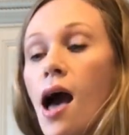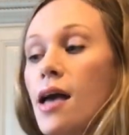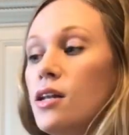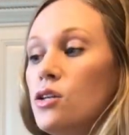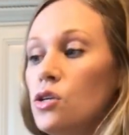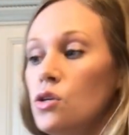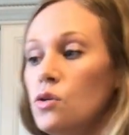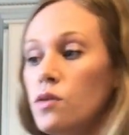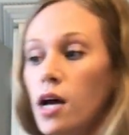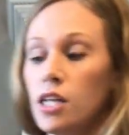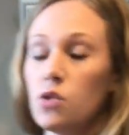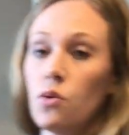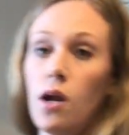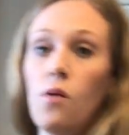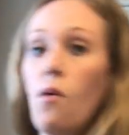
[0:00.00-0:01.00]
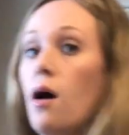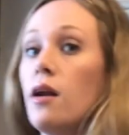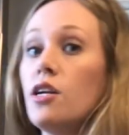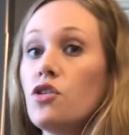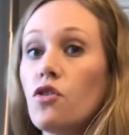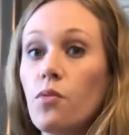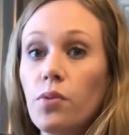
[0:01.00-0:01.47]
I knew that's what I
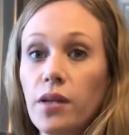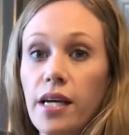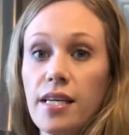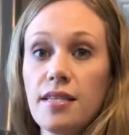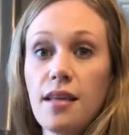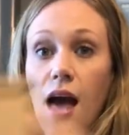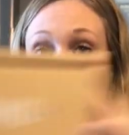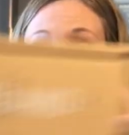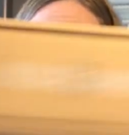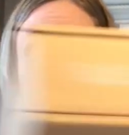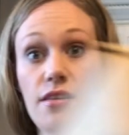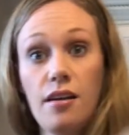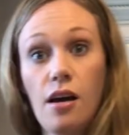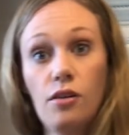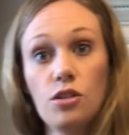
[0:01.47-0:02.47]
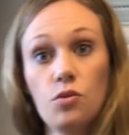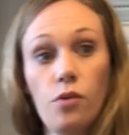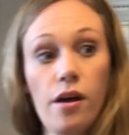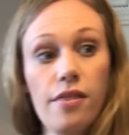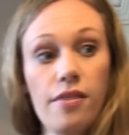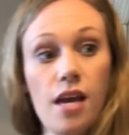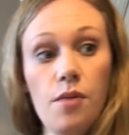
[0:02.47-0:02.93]
wanted to replace everything else
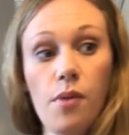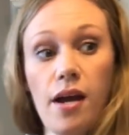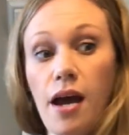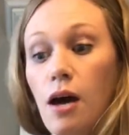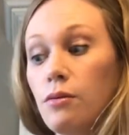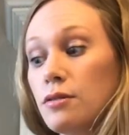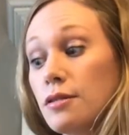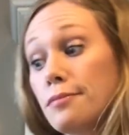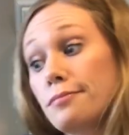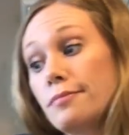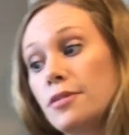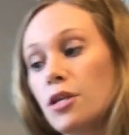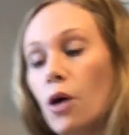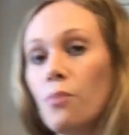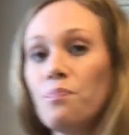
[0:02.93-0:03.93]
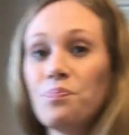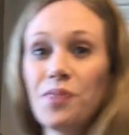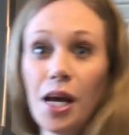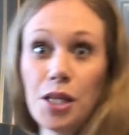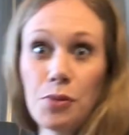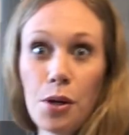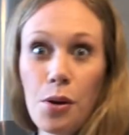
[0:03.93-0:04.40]
with in my house. So
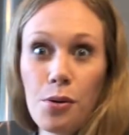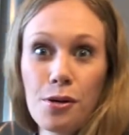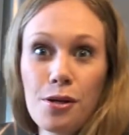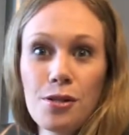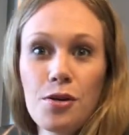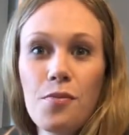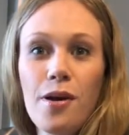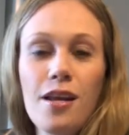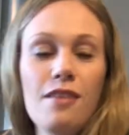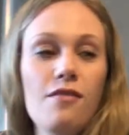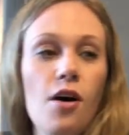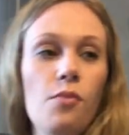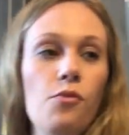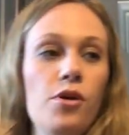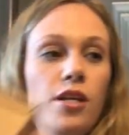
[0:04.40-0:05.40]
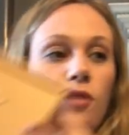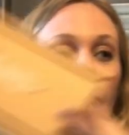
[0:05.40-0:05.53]
that's why I ordered so many of them. We